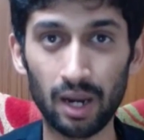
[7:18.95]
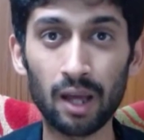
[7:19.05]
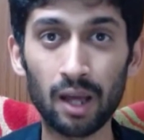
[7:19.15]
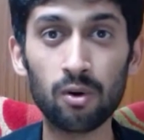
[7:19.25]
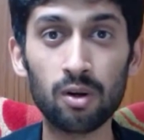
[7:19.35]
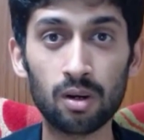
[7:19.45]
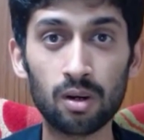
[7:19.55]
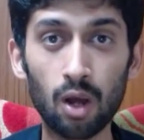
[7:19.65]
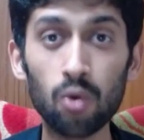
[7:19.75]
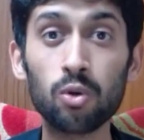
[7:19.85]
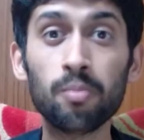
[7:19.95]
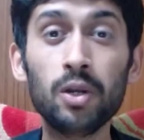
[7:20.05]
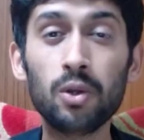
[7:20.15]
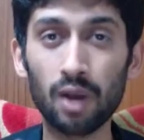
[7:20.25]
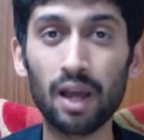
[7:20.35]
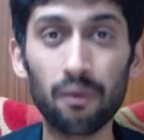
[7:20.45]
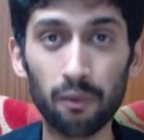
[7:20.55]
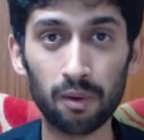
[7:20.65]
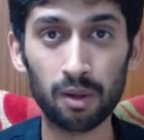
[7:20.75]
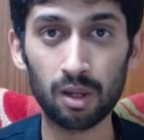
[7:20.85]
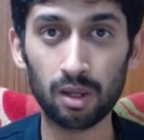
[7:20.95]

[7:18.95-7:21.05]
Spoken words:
And I would love to meet you live.